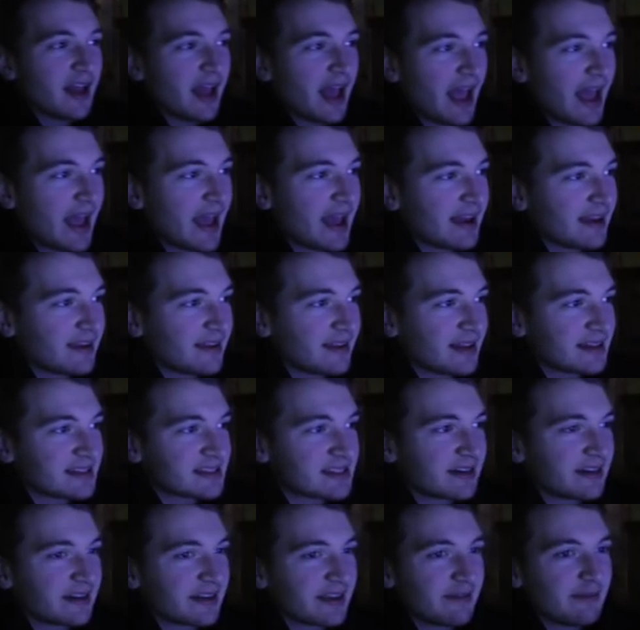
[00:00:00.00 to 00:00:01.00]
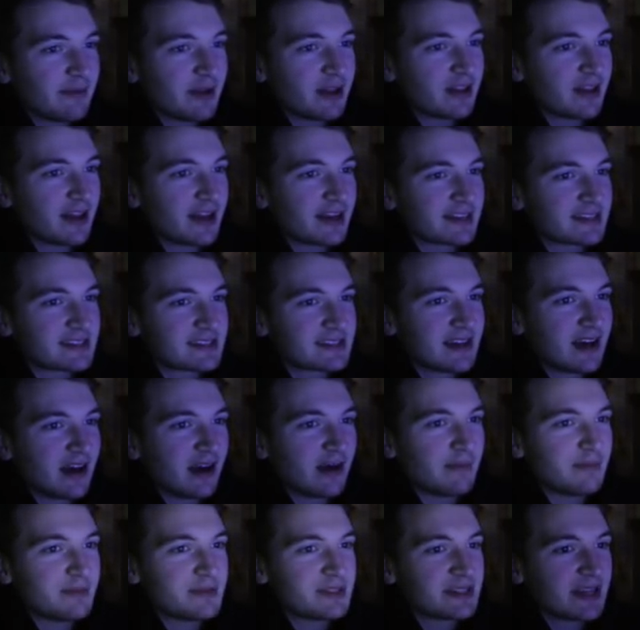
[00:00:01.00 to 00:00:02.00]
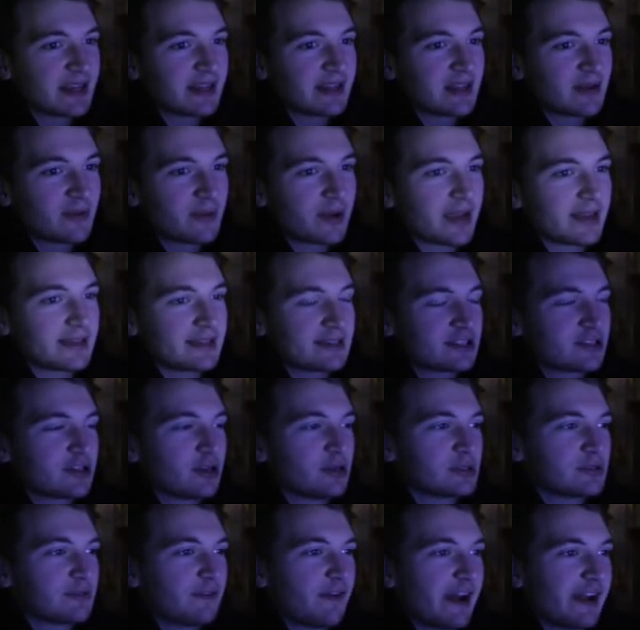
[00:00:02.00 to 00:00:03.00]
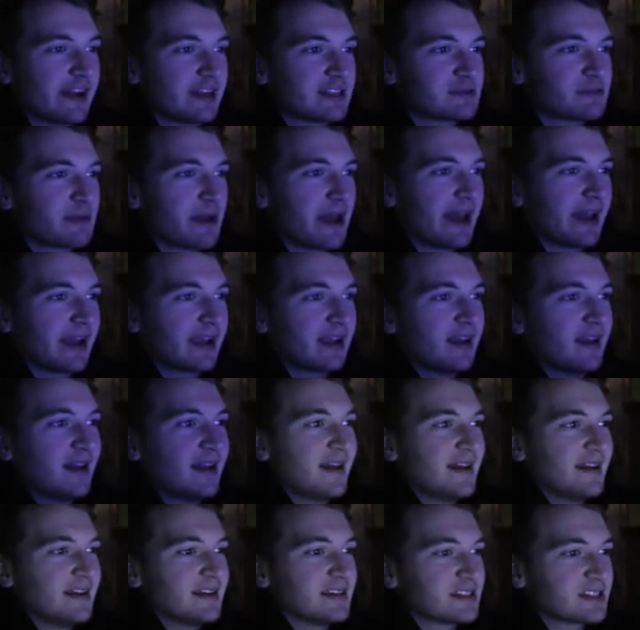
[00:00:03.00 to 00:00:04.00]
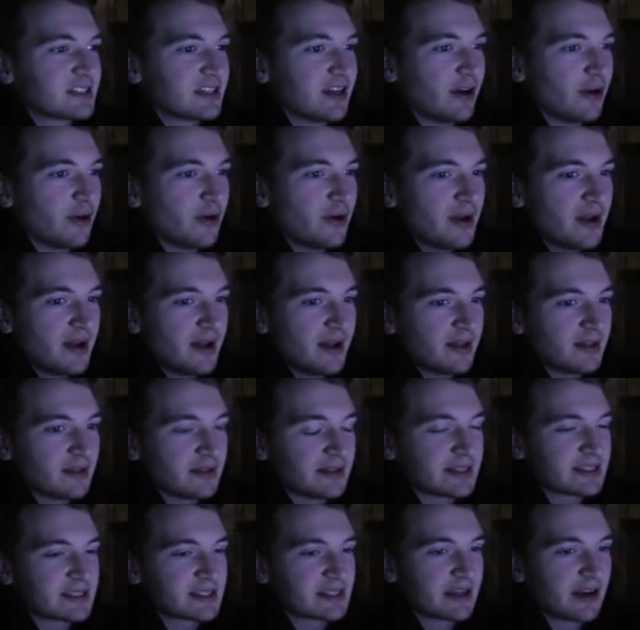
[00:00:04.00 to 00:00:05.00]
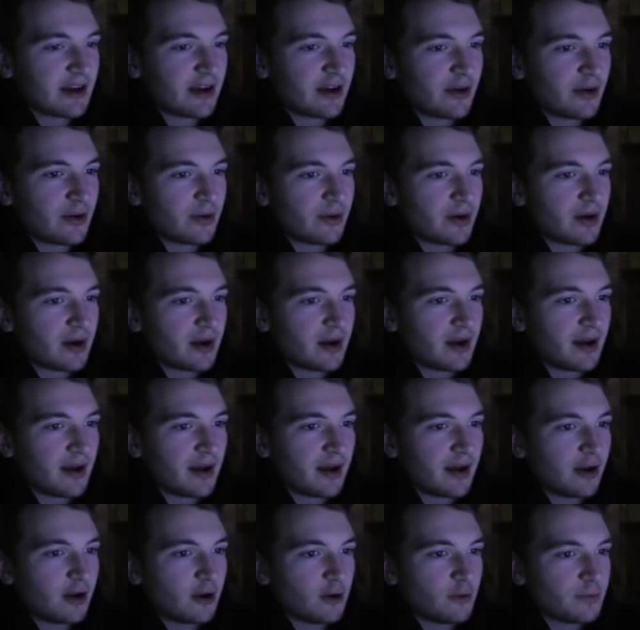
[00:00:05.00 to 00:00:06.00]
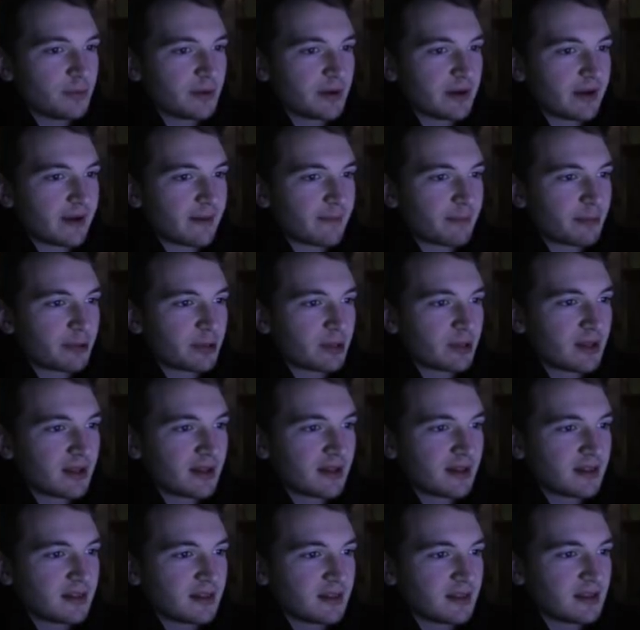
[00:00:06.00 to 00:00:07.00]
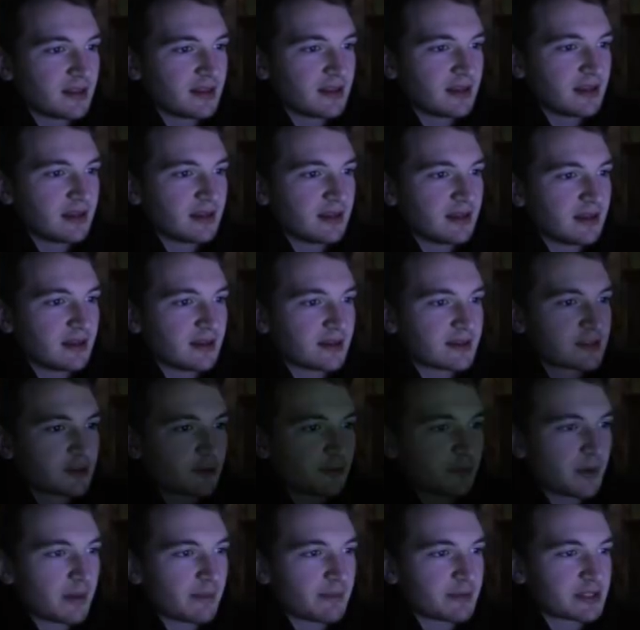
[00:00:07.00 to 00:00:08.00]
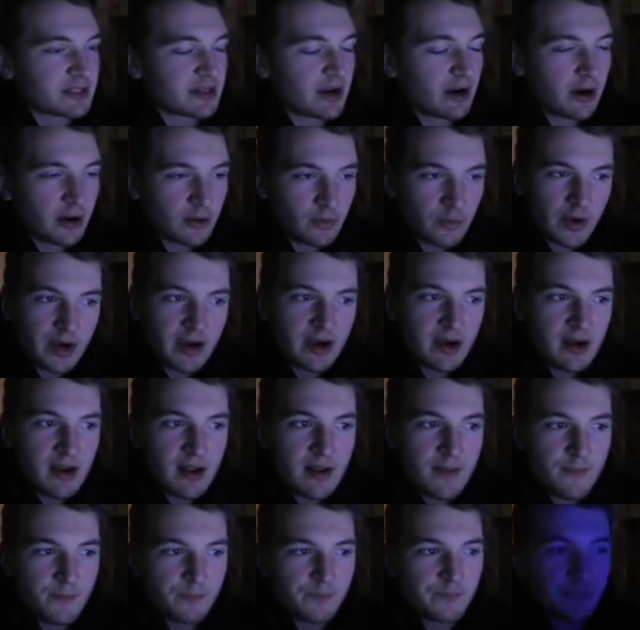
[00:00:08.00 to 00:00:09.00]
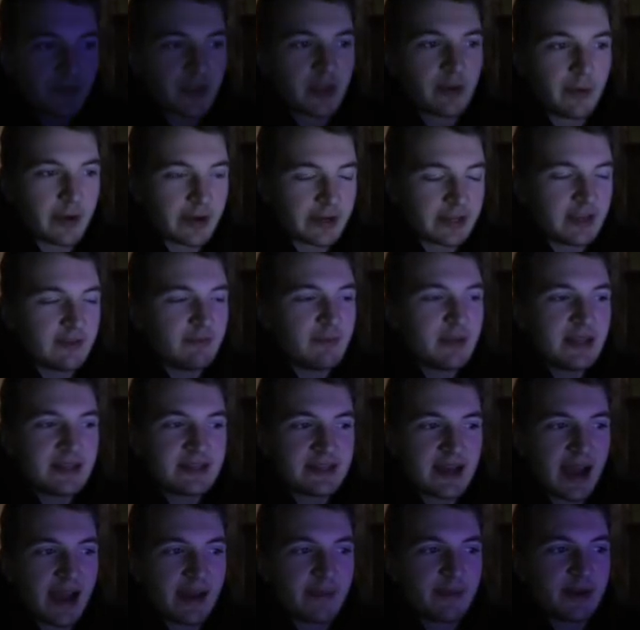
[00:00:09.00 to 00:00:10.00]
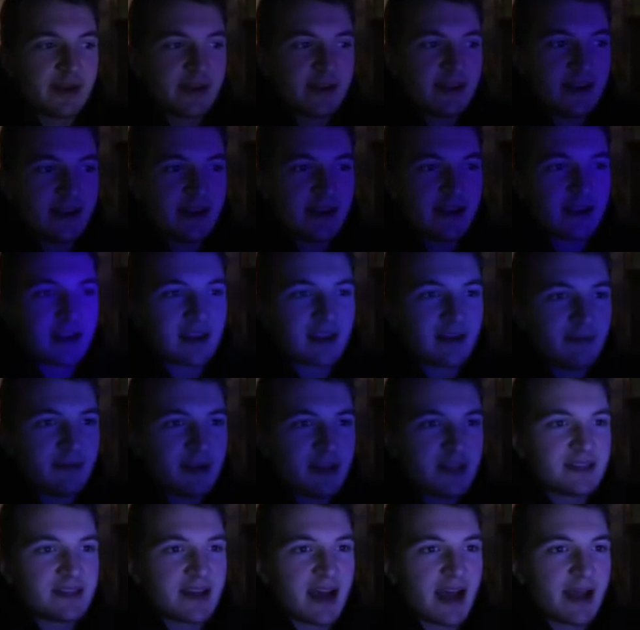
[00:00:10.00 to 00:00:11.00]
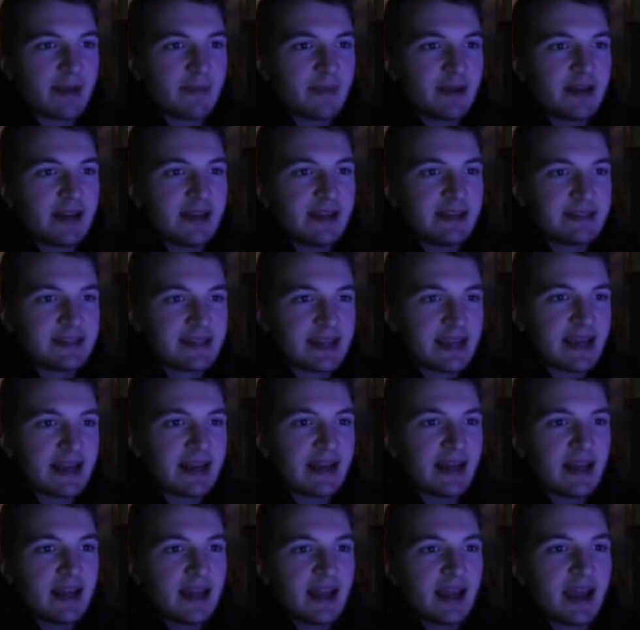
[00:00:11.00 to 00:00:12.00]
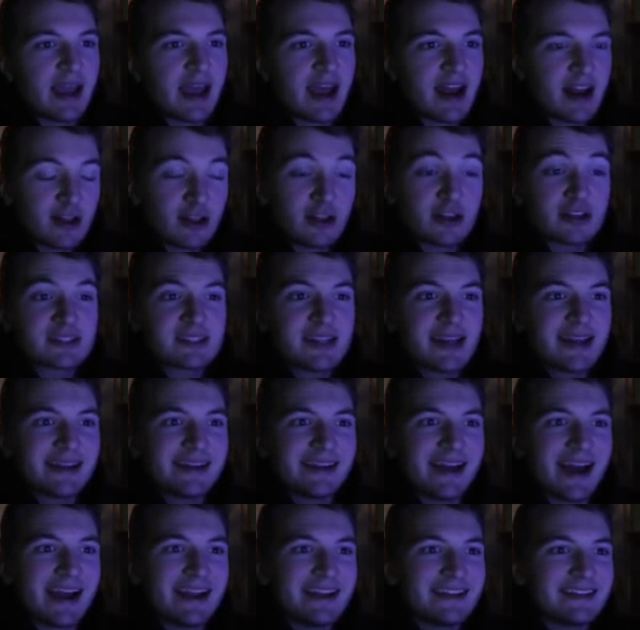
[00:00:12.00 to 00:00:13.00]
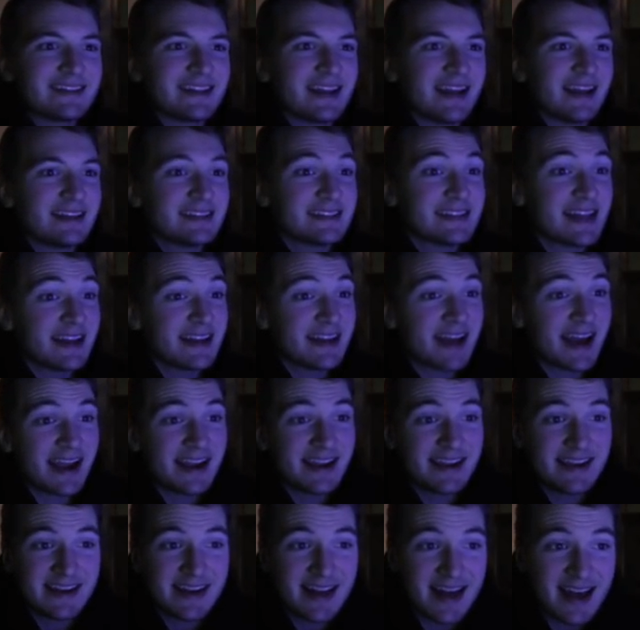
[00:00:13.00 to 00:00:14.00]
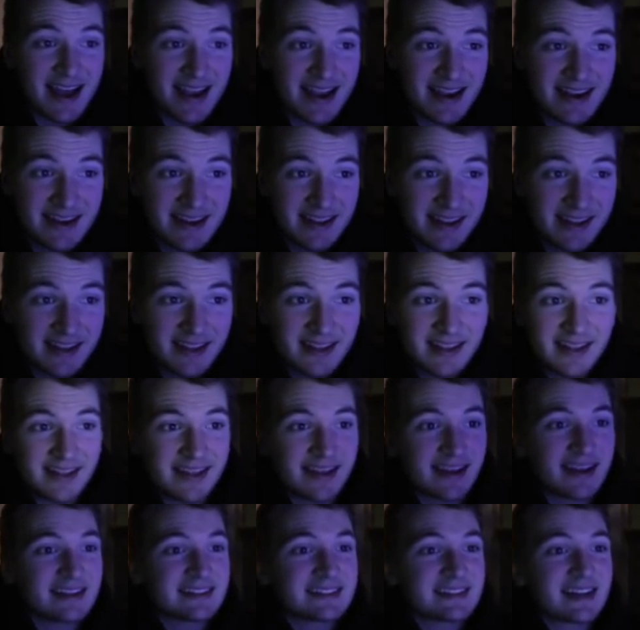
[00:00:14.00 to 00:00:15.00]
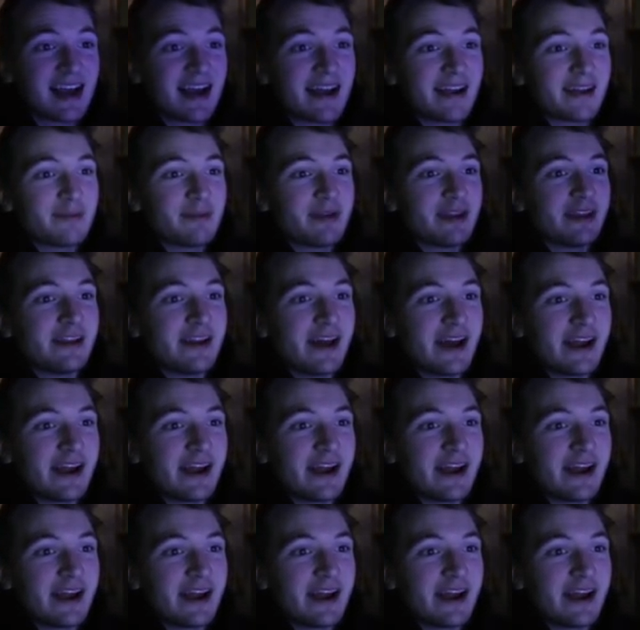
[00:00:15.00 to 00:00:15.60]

and that's gonna give me a lot of stubs, and then we got the show's finest pack. So, let's go uh, open up the, let's open up this hardware. Come on, give me a diamond. Give me a diamond. It did. And it looks like nine. Is that 99? That's gotta be a